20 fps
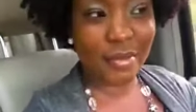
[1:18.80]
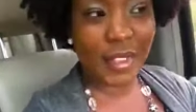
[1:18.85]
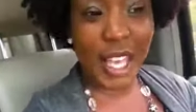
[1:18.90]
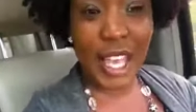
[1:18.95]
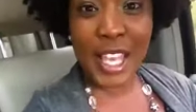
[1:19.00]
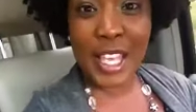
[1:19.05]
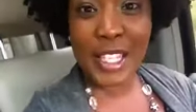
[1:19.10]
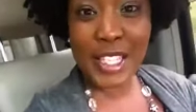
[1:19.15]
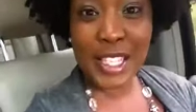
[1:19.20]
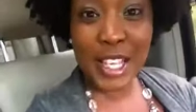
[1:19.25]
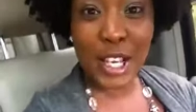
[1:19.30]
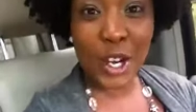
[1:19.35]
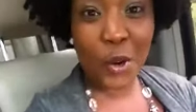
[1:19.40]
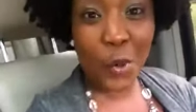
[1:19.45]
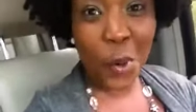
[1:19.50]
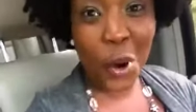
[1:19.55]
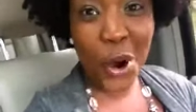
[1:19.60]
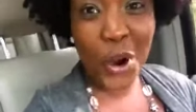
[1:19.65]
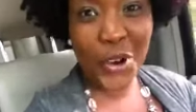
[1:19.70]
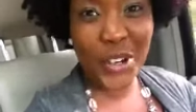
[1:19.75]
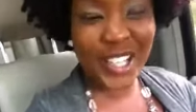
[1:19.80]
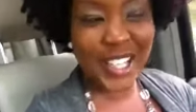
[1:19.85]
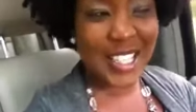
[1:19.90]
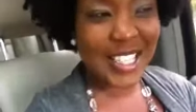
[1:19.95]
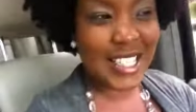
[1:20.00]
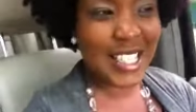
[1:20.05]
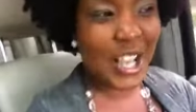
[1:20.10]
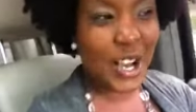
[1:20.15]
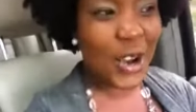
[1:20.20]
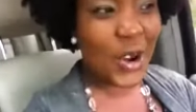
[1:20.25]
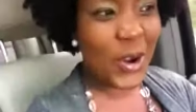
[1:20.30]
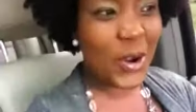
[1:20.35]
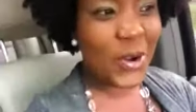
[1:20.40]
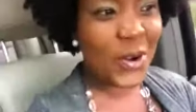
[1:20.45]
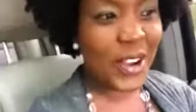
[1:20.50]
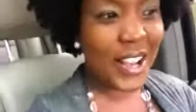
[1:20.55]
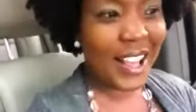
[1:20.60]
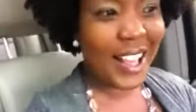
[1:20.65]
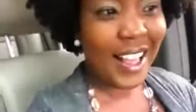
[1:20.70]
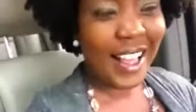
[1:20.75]
it's gonna work.
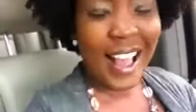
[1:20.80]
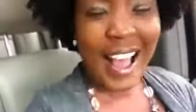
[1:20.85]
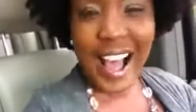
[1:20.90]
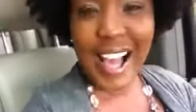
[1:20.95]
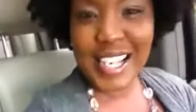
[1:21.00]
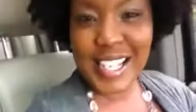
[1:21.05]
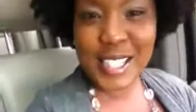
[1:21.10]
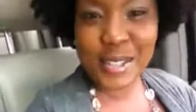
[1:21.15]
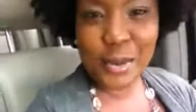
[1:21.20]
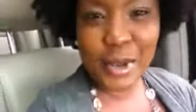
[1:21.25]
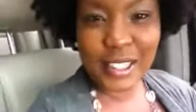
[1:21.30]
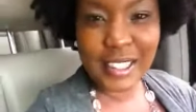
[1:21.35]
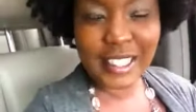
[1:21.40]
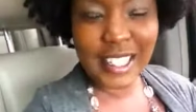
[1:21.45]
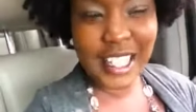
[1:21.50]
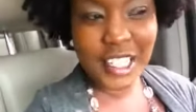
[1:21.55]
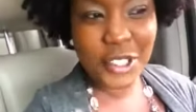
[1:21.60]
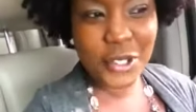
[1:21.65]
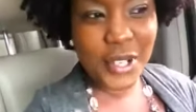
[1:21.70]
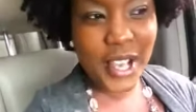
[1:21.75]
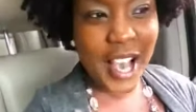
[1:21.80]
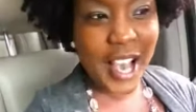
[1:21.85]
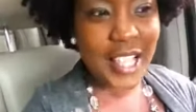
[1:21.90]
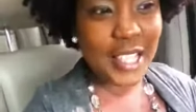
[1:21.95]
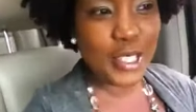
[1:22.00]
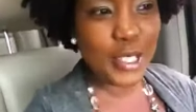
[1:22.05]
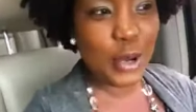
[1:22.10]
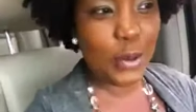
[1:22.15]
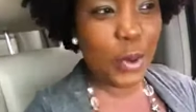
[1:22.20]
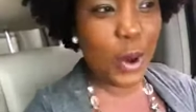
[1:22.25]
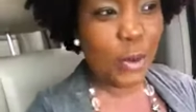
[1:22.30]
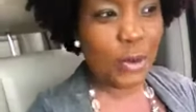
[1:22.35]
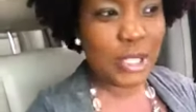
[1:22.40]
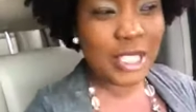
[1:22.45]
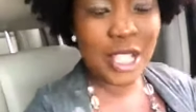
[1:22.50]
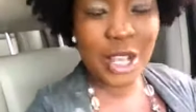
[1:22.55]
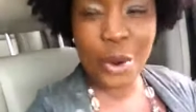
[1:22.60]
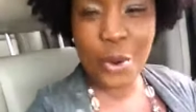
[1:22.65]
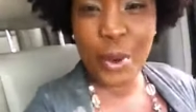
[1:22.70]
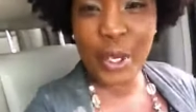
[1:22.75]
So I just wanted to let you guys know what was
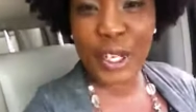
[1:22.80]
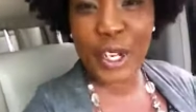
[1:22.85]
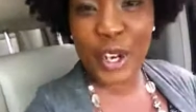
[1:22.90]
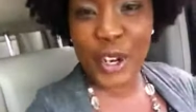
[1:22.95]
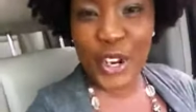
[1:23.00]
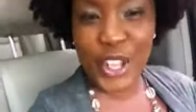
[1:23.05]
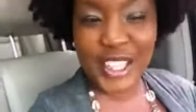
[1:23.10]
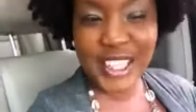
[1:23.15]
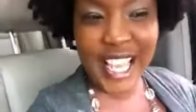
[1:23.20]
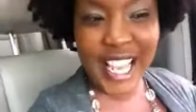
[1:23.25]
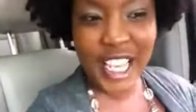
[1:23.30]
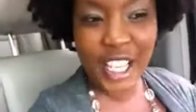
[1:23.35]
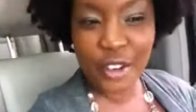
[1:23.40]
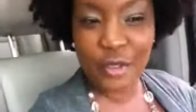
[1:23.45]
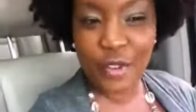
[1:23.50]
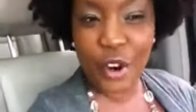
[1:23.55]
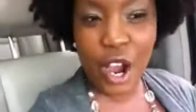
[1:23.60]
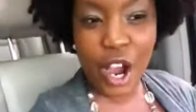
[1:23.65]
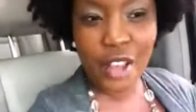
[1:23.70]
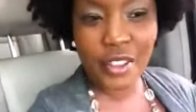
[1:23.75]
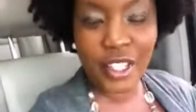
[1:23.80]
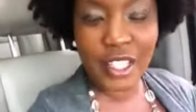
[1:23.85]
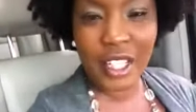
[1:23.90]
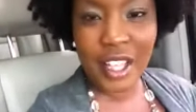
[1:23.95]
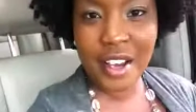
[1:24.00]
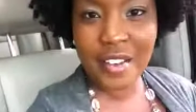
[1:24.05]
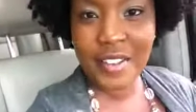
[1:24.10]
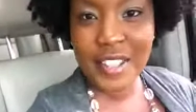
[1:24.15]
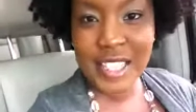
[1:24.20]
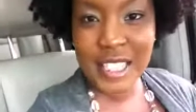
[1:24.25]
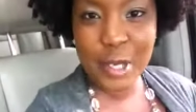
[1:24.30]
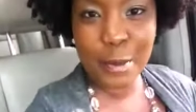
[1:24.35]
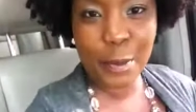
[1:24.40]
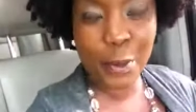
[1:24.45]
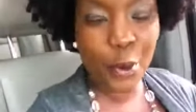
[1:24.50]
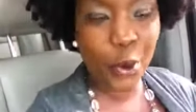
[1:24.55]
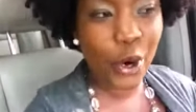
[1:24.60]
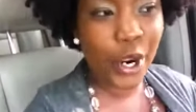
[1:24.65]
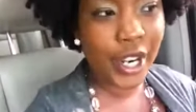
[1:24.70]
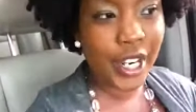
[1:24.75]
going on. Thank you for all the love and
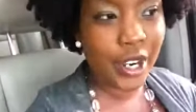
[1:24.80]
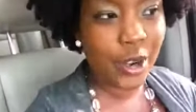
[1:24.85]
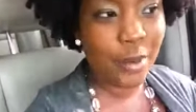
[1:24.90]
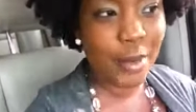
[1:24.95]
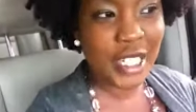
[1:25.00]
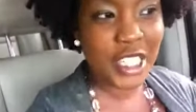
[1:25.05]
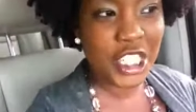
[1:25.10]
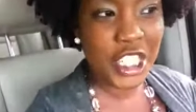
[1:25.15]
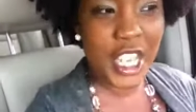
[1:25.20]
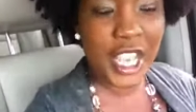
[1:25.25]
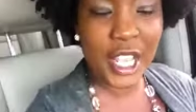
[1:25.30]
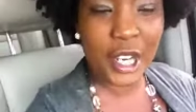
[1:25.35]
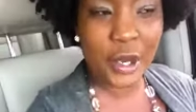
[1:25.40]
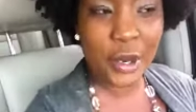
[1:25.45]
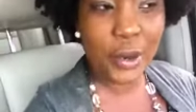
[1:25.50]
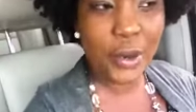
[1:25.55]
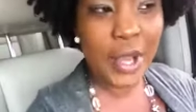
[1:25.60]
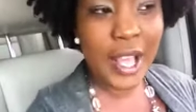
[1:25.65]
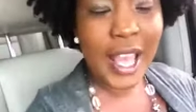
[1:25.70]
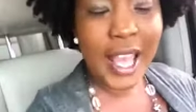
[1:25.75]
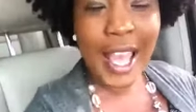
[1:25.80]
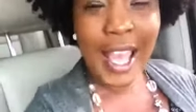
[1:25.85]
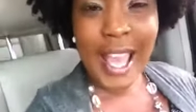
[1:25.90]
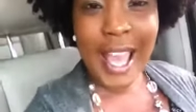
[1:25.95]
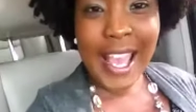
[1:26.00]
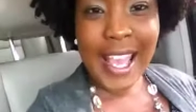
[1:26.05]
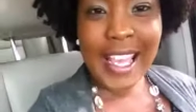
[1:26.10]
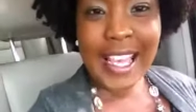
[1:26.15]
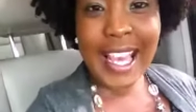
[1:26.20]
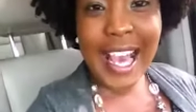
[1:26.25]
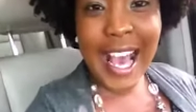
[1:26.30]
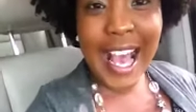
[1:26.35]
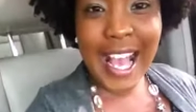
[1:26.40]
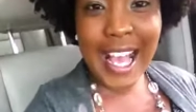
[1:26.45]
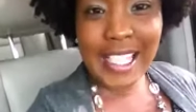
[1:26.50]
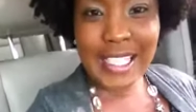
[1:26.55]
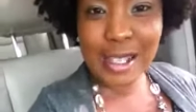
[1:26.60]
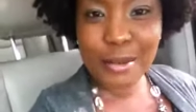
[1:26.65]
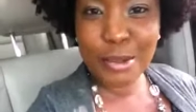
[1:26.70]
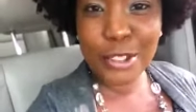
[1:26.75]
support on my channel.
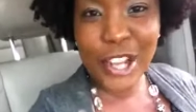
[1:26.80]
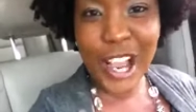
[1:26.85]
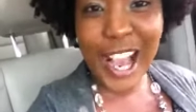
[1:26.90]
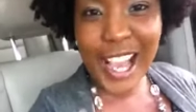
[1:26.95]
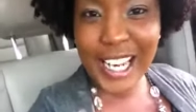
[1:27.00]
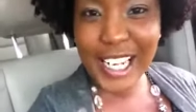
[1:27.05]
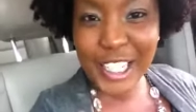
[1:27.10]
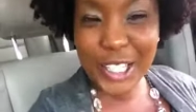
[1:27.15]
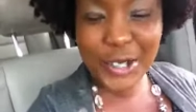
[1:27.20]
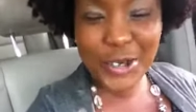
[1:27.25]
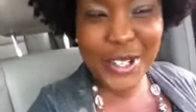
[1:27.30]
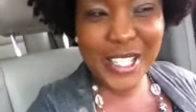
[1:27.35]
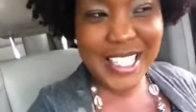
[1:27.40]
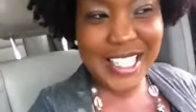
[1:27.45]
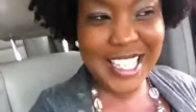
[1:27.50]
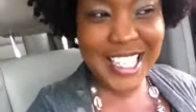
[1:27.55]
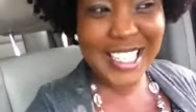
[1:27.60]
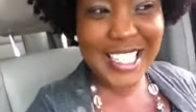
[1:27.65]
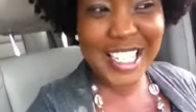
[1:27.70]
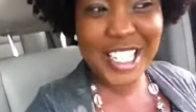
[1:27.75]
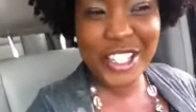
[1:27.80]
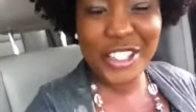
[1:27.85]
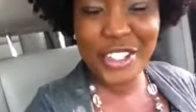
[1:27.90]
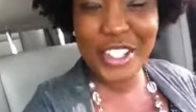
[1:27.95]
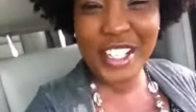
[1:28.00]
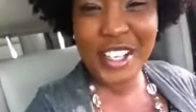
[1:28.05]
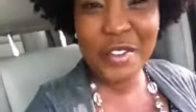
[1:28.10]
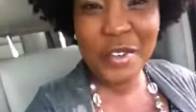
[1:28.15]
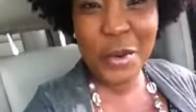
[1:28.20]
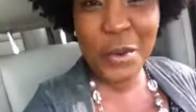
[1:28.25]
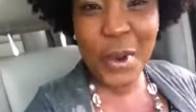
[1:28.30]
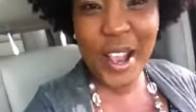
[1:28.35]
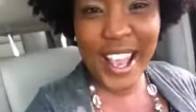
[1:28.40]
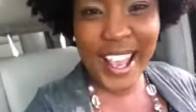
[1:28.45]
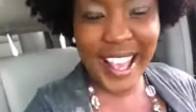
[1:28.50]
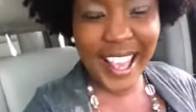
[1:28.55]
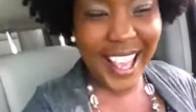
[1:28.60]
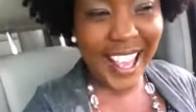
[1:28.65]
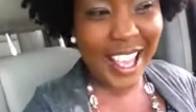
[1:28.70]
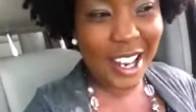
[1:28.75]
Guys, I'm trying to do a 600
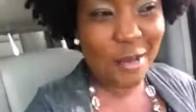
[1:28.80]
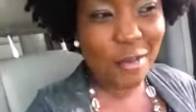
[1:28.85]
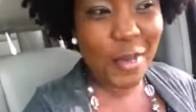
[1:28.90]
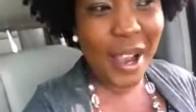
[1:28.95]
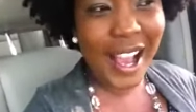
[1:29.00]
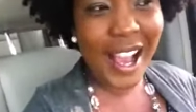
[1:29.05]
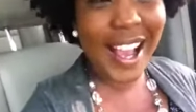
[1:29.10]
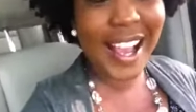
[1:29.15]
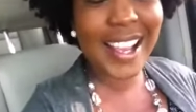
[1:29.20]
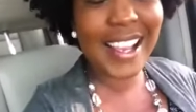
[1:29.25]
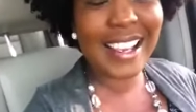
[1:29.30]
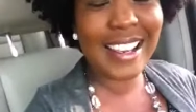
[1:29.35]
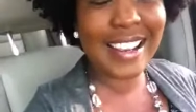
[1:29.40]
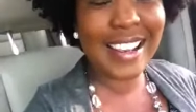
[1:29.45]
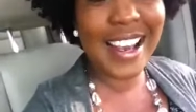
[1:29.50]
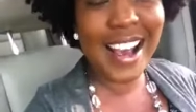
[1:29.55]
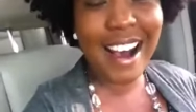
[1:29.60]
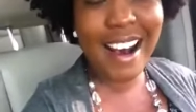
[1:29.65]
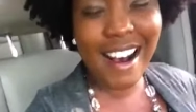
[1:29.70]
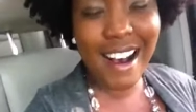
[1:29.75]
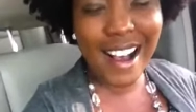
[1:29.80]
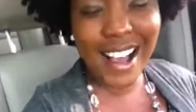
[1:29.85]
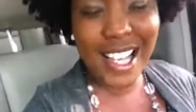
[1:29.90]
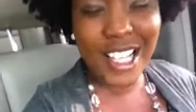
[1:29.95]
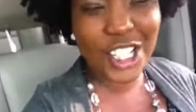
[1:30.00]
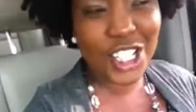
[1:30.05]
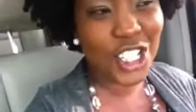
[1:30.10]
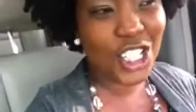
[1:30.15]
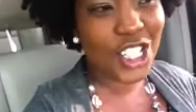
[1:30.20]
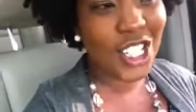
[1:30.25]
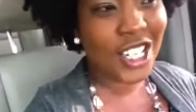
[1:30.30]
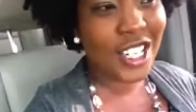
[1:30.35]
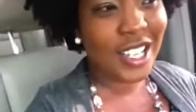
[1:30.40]
giveaway and my gosh,